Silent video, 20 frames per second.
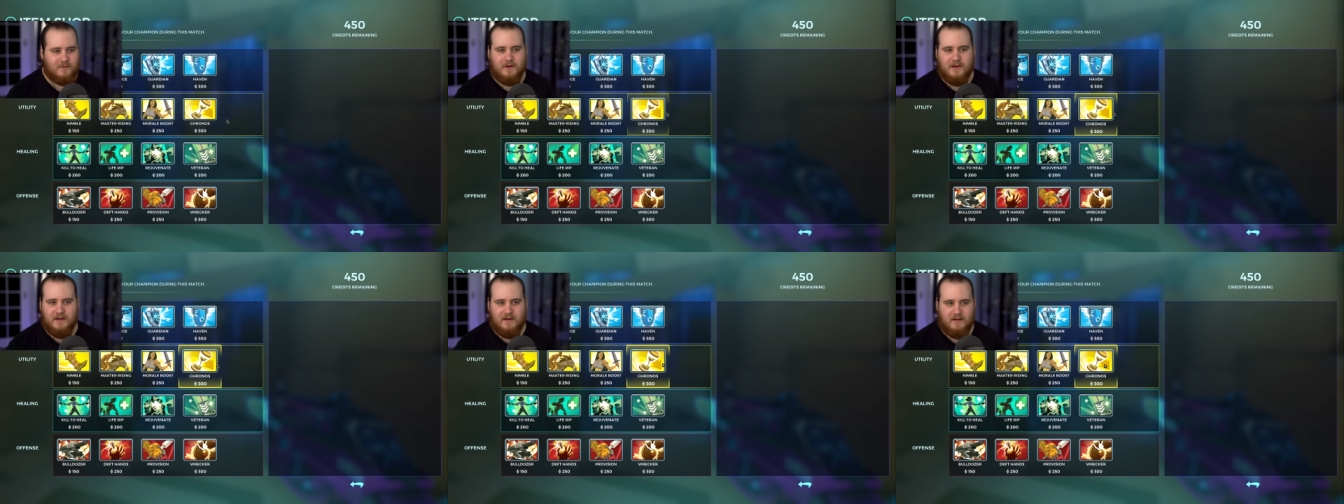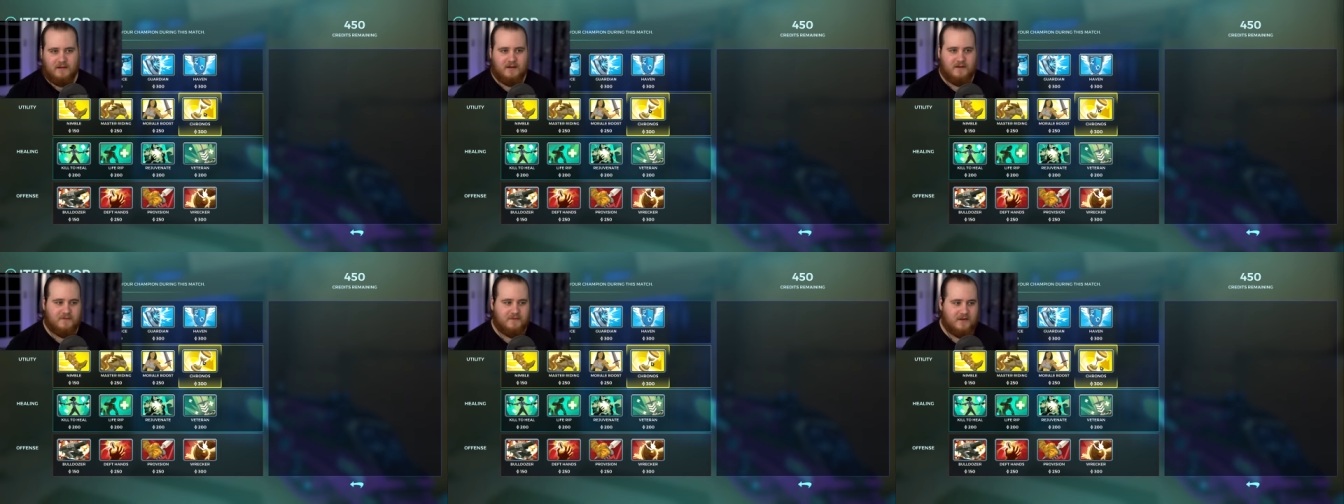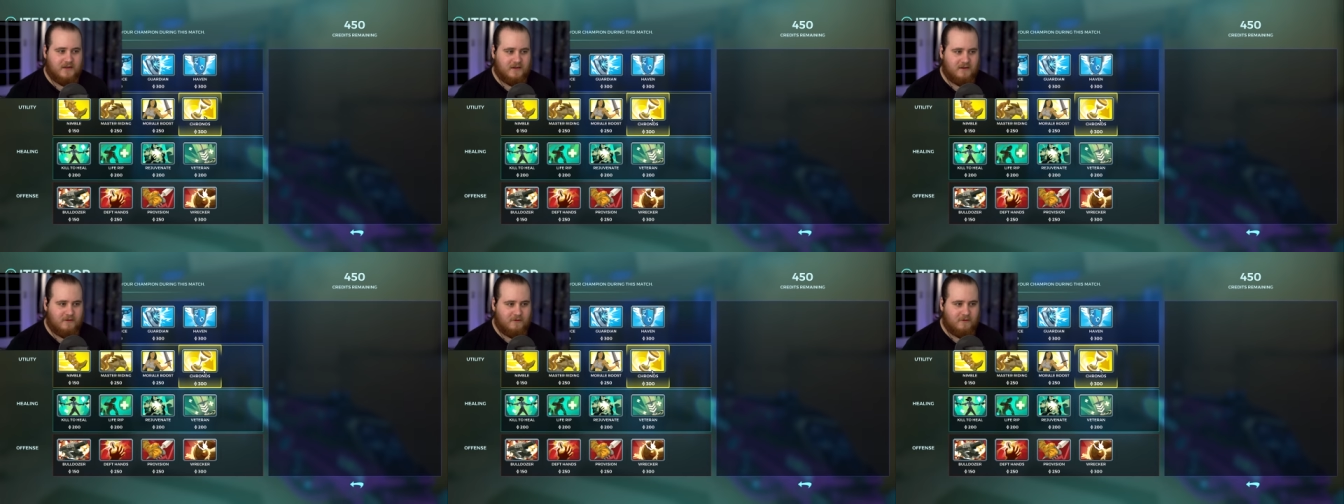when I
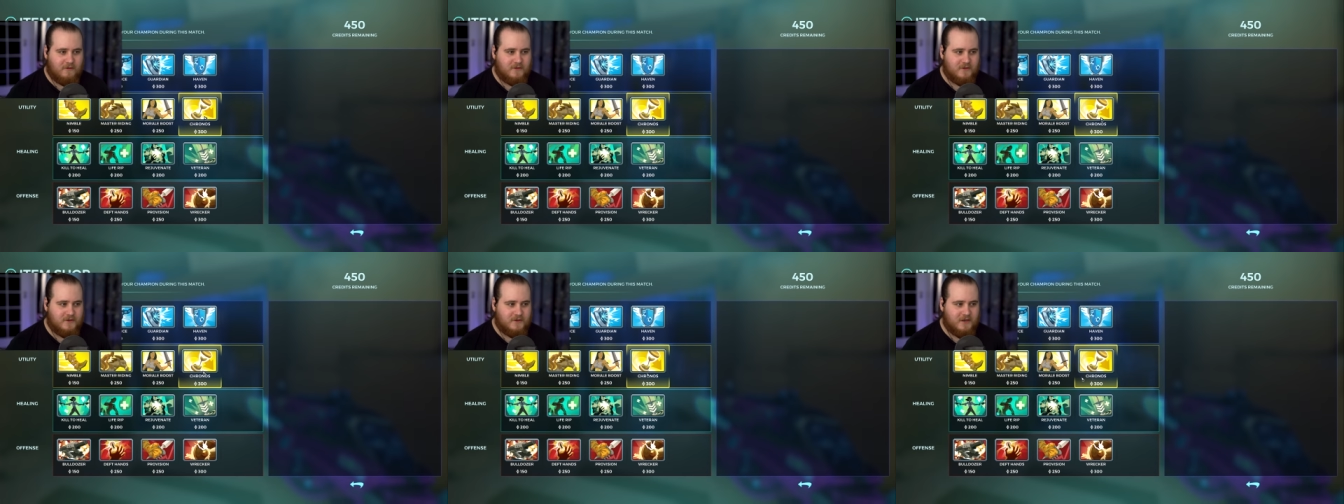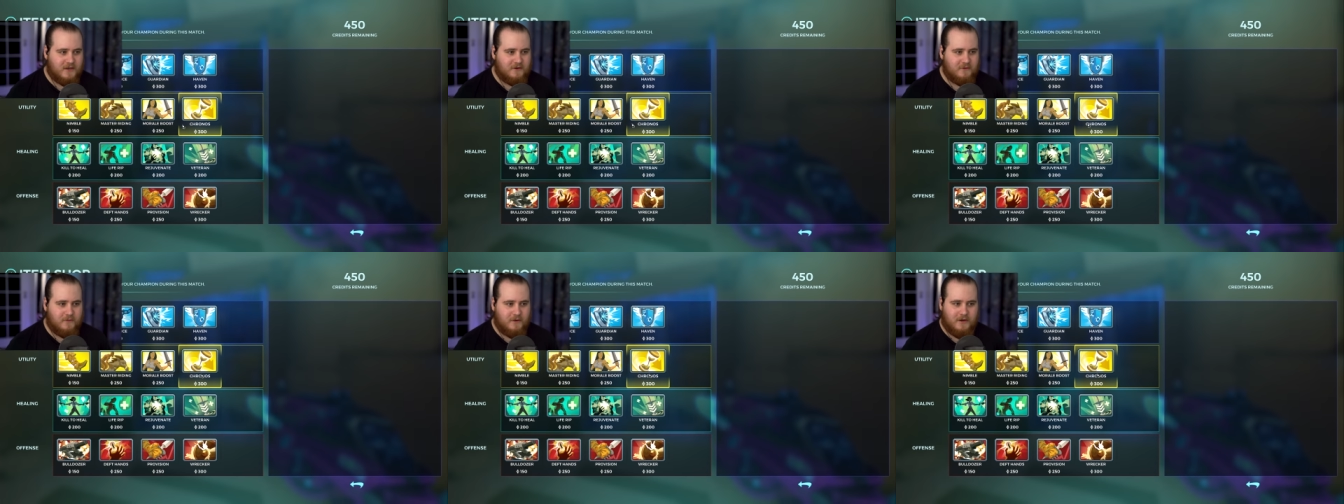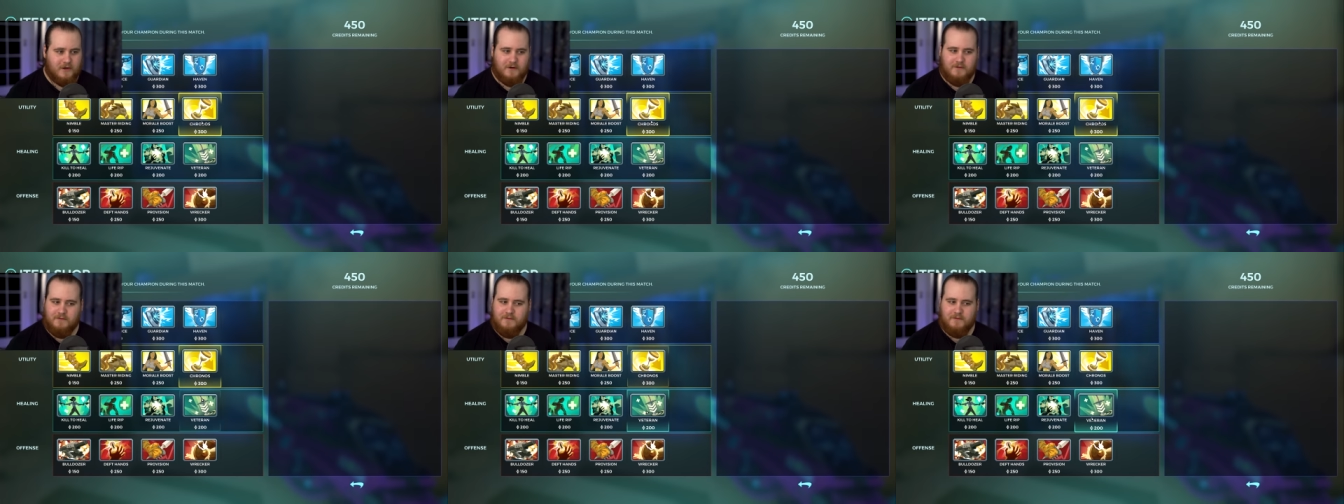covered it on the channel. We'll
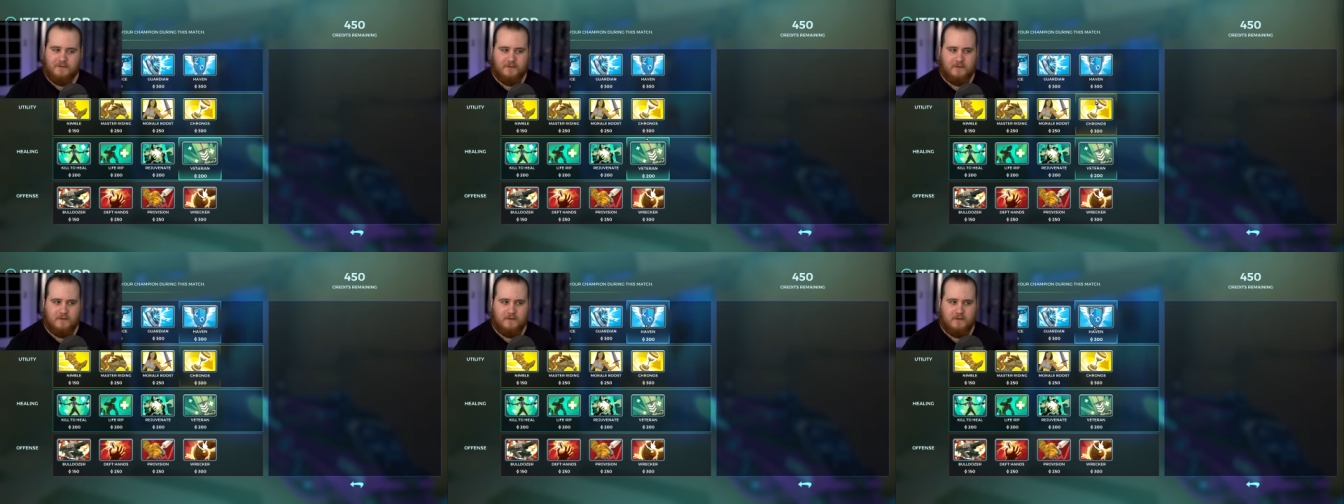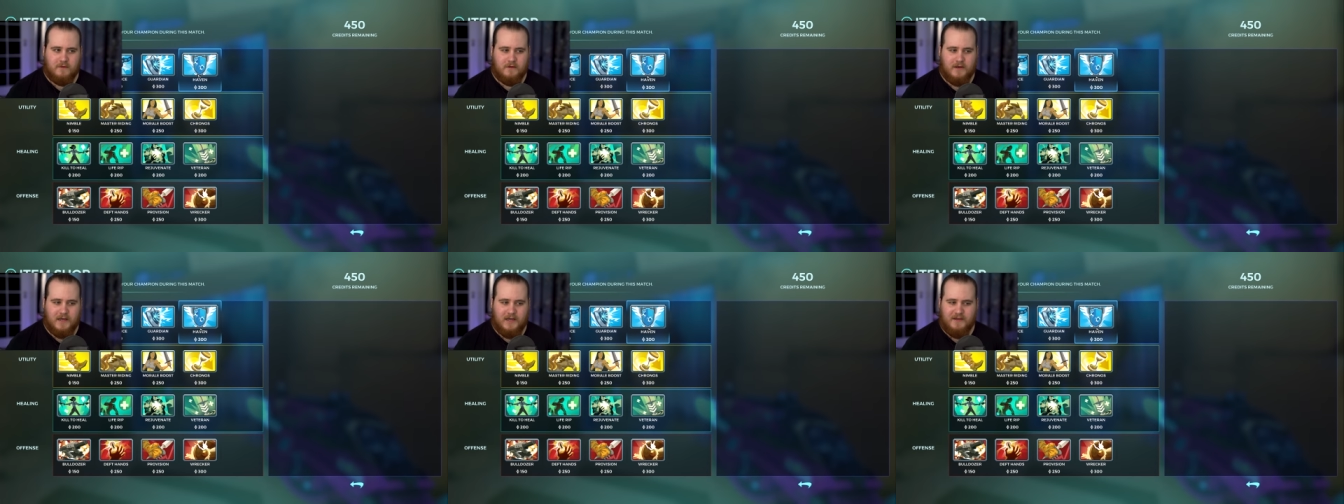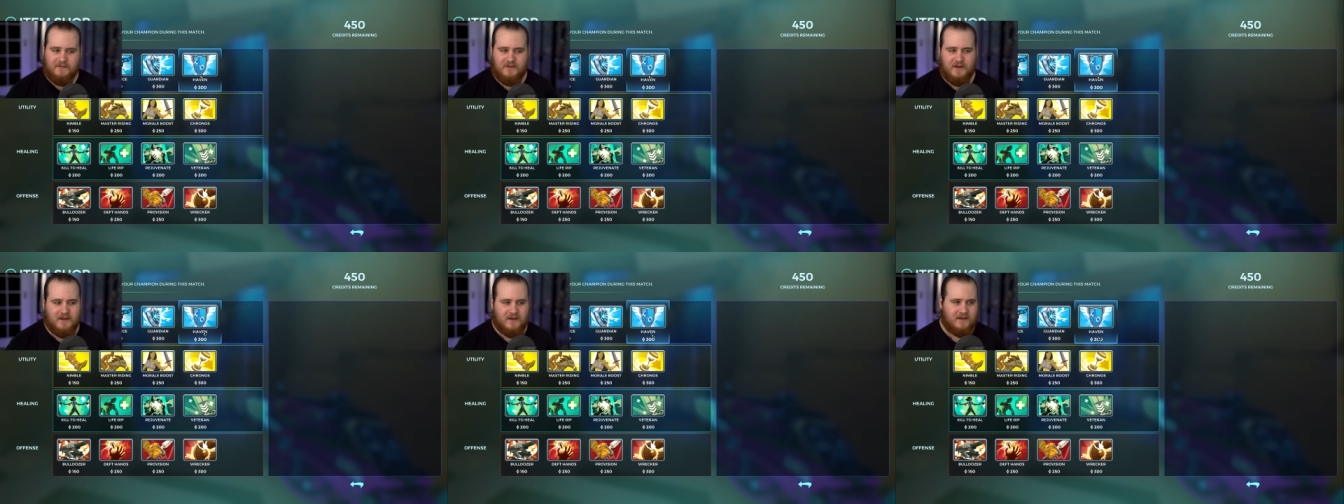go for
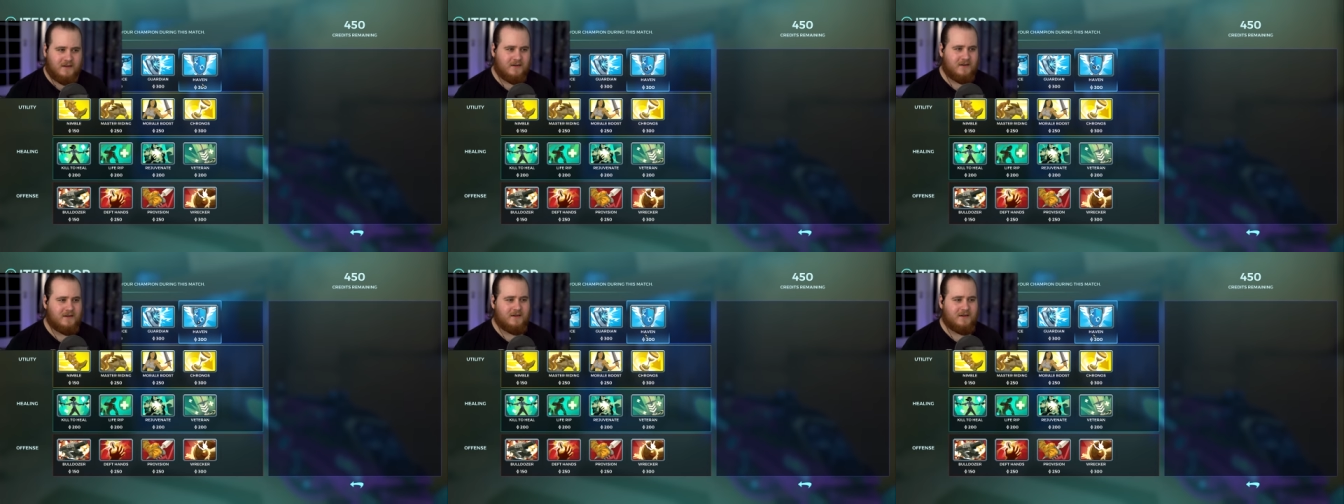Haven.